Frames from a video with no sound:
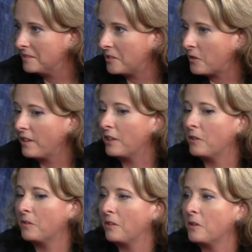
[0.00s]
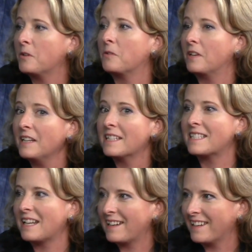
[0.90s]
yeah. or that you that you need to
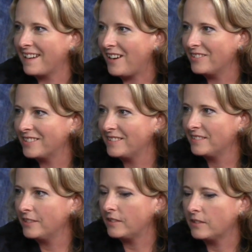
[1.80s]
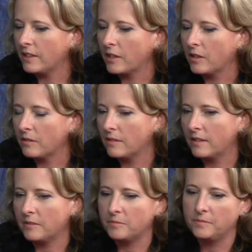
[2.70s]
study it out yeah. you know like a,
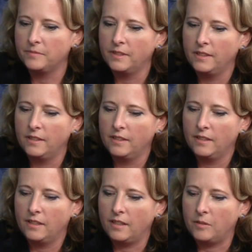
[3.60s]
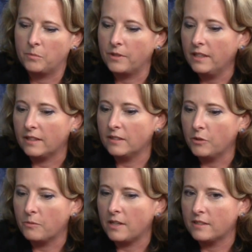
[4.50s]
um, a Berean
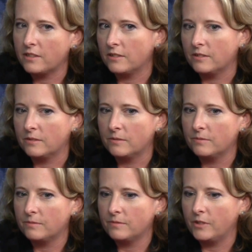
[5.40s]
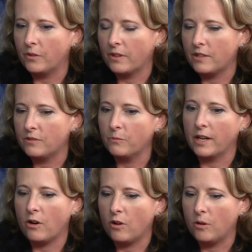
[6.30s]
you want to you know they went
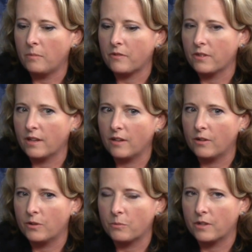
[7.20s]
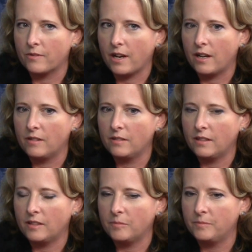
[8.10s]
home after they heard the word of god
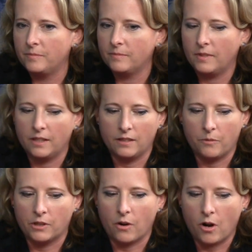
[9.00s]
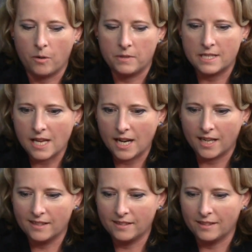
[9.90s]
um, and they would go home and
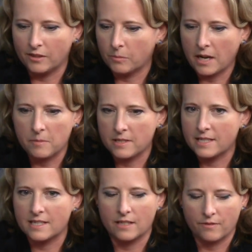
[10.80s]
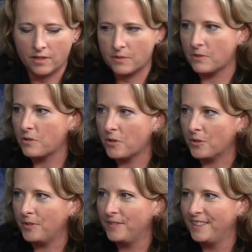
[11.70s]
study in their bibles to see if this was
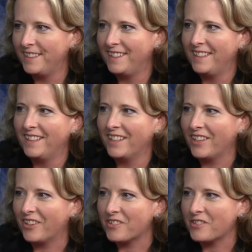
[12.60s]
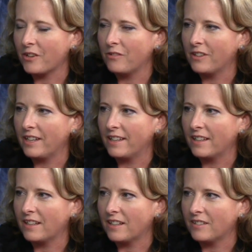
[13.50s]
true yeah you know so i feel
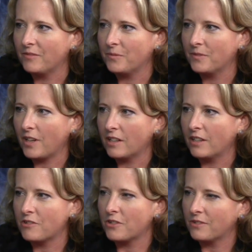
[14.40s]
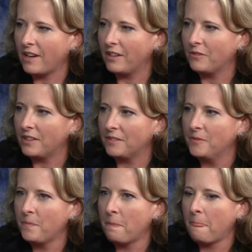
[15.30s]
like um, god gives you kind of a
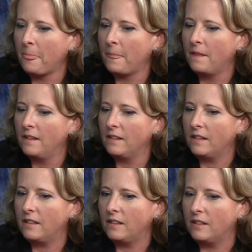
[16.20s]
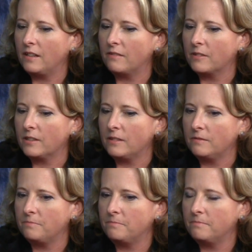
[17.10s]
uh, a
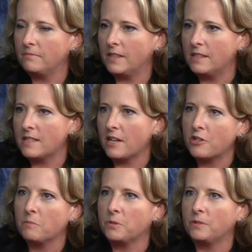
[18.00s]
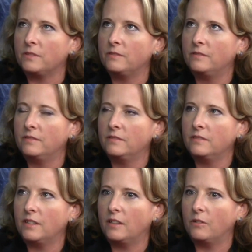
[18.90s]
real unsatiable
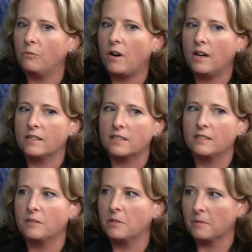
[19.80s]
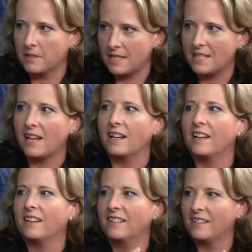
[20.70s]
uh, want to be able to
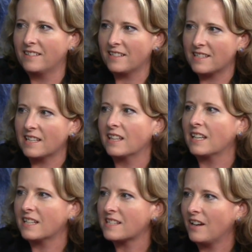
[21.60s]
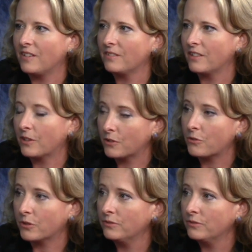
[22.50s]
study and yeah. to seek things out that are true.